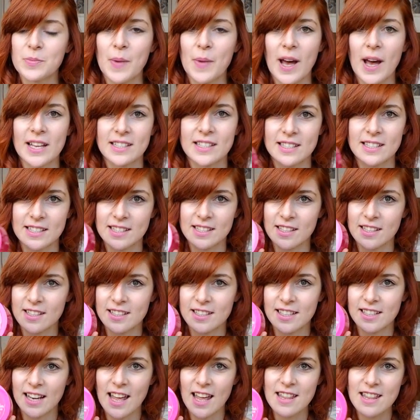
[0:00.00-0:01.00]
past a
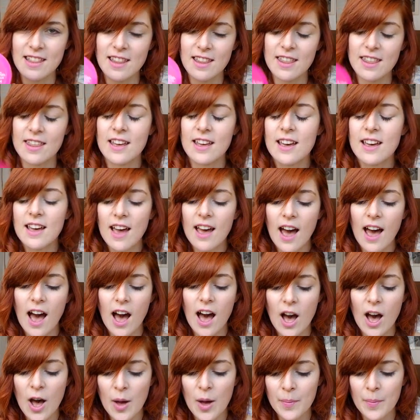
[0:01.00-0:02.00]
certain length,
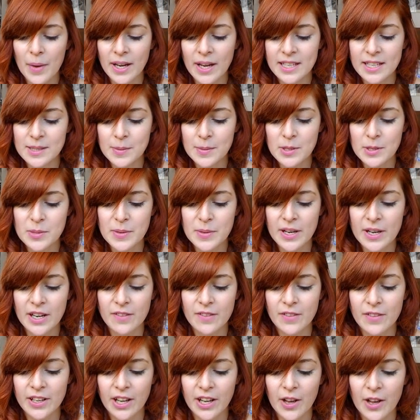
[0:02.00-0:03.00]
and it's supposed to be
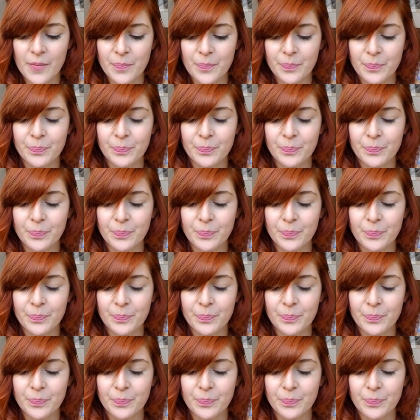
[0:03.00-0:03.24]
kind of like,